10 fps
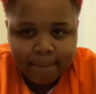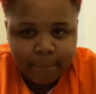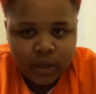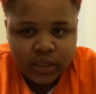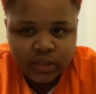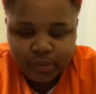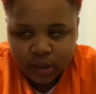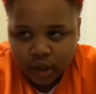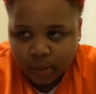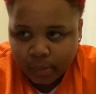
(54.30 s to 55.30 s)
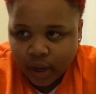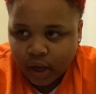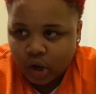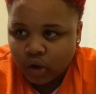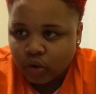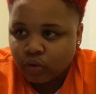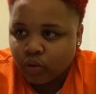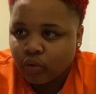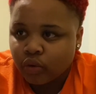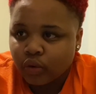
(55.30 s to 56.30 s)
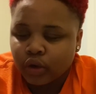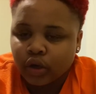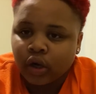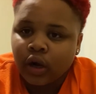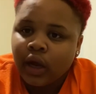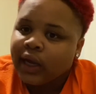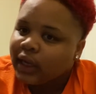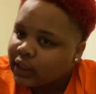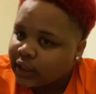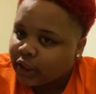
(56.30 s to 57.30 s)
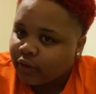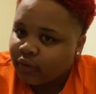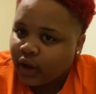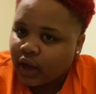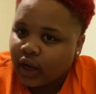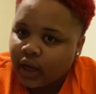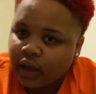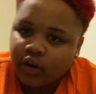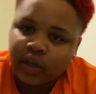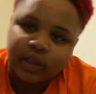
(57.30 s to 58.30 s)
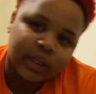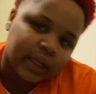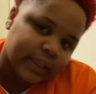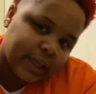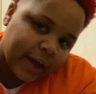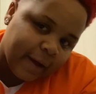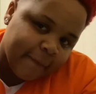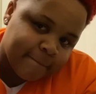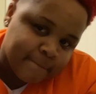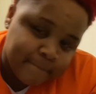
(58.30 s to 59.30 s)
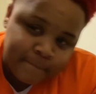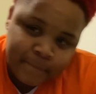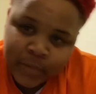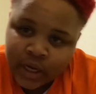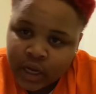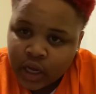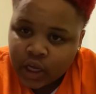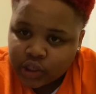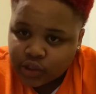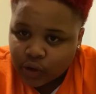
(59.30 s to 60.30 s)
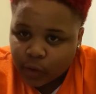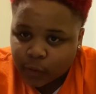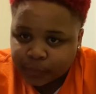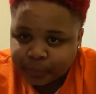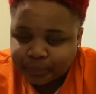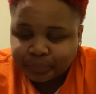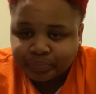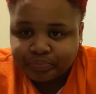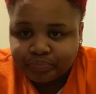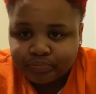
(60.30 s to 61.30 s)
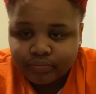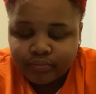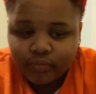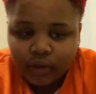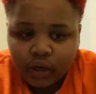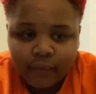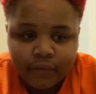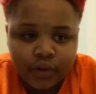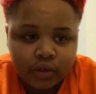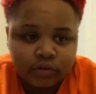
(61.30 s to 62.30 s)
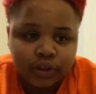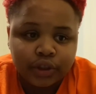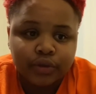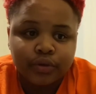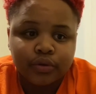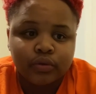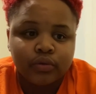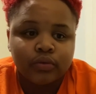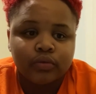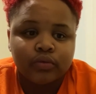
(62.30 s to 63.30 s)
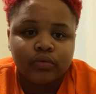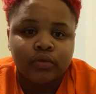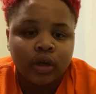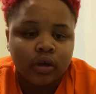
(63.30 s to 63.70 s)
speak about or clarify or anything like that. So, for those of you who know